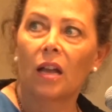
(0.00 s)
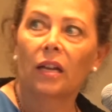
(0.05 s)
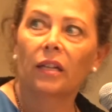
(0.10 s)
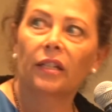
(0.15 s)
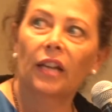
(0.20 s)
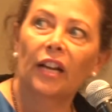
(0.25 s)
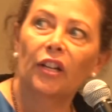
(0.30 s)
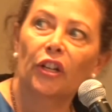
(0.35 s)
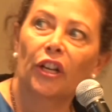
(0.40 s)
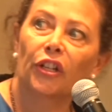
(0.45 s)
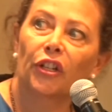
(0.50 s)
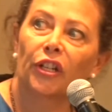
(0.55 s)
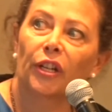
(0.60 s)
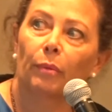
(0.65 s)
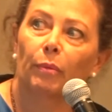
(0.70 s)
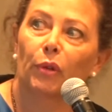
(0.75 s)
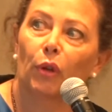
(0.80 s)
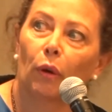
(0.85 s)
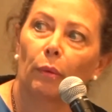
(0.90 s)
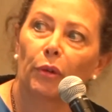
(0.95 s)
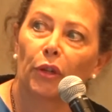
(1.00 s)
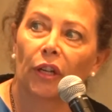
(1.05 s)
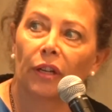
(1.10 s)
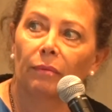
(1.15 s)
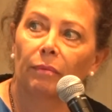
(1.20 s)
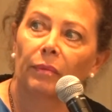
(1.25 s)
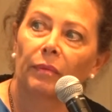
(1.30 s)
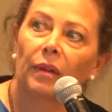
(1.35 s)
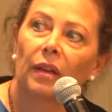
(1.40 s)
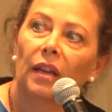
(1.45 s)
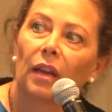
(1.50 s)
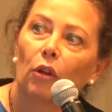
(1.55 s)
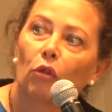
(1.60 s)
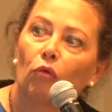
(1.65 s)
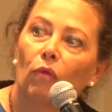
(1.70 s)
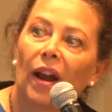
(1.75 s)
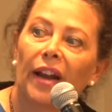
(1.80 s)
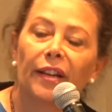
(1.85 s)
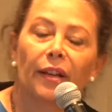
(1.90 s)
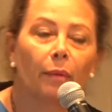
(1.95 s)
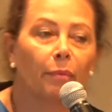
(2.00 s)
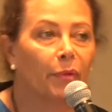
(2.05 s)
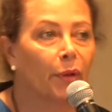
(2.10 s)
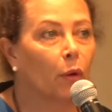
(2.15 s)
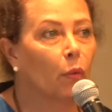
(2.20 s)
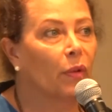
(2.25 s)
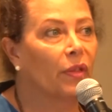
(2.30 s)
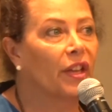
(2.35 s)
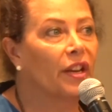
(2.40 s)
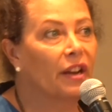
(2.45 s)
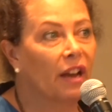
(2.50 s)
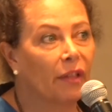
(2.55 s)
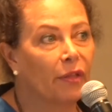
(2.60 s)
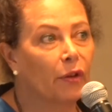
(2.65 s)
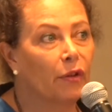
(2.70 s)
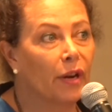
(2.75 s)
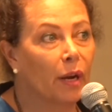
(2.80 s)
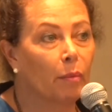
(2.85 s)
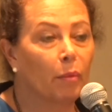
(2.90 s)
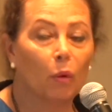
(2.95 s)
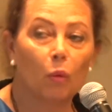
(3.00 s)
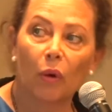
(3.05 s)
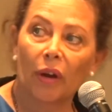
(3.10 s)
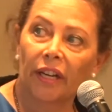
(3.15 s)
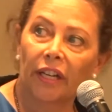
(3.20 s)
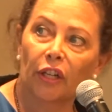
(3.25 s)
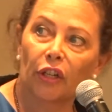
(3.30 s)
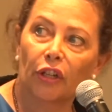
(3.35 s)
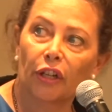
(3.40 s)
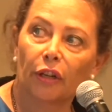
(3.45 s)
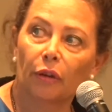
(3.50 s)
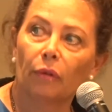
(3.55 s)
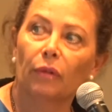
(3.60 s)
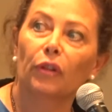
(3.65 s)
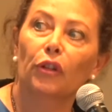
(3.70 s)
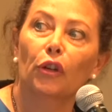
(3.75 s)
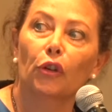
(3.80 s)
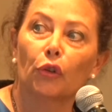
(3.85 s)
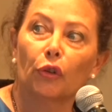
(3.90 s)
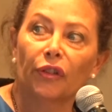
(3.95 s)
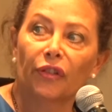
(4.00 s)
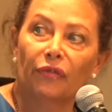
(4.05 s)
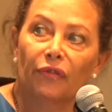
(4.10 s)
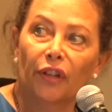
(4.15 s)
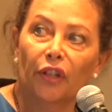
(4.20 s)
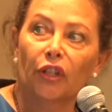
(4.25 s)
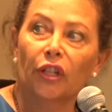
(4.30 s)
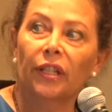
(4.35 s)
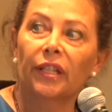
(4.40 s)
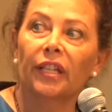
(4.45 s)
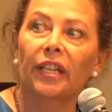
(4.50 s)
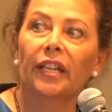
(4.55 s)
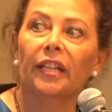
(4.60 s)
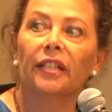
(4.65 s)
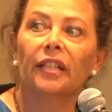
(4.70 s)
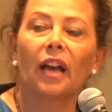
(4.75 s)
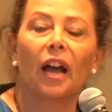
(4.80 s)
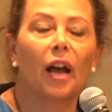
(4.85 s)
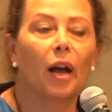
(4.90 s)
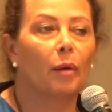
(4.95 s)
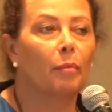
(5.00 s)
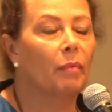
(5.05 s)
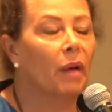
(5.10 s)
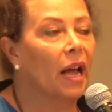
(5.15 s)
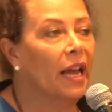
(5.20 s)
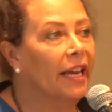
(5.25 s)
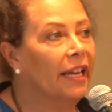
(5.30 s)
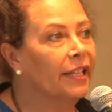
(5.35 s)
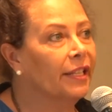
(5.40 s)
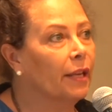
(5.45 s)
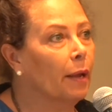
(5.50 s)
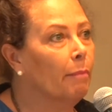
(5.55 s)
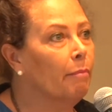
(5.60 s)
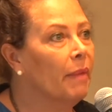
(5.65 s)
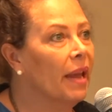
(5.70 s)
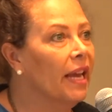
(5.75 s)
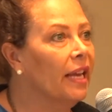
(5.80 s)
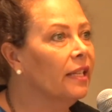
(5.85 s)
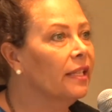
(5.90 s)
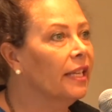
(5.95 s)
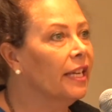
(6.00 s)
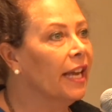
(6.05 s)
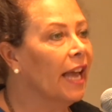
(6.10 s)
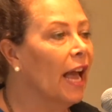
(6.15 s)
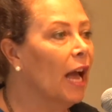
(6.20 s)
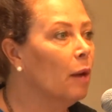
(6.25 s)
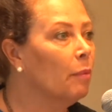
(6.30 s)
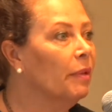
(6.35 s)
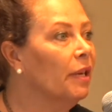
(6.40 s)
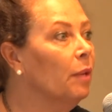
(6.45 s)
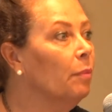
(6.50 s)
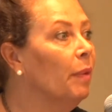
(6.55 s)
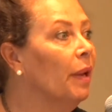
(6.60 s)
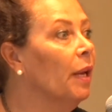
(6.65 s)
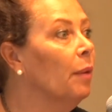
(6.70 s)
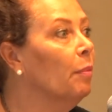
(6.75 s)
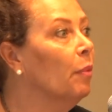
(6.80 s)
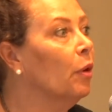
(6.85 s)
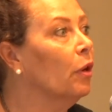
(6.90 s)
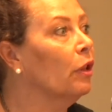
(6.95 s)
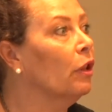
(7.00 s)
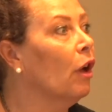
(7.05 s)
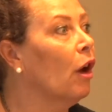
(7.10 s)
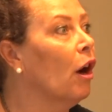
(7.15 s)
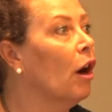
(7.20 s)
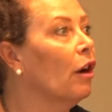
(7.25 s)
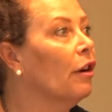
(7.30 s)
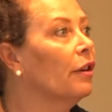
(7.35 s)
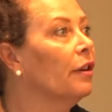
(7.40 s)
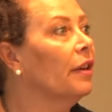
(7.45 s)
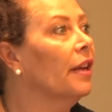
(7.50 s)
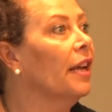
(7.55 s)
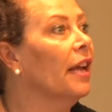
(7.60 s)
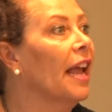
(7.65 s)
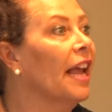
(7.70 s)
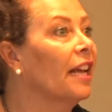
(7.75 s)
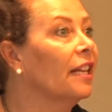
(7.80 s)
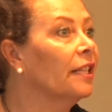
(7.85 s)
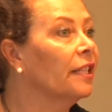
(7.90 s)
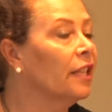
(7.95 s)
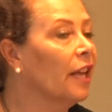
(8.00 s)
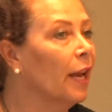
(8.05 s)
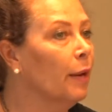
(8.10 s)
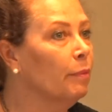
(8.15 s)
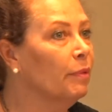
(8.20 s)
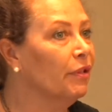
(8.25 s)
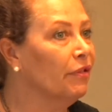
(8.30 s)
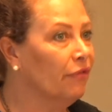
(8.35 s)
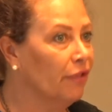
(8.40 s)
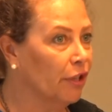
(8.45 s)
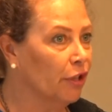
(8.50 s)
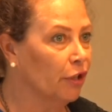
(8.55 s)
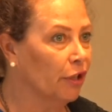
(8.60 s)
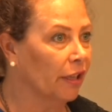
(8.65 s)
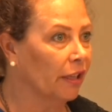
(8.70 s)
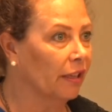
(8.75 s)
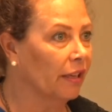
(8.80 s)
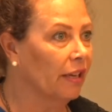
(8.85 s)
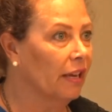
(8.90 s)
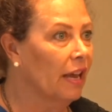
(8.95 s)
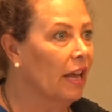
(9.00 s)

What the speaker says: Digestion, absorption, right up there with another number one issue. Usual deficiencies. It's amazing how many people are enzyme deficient.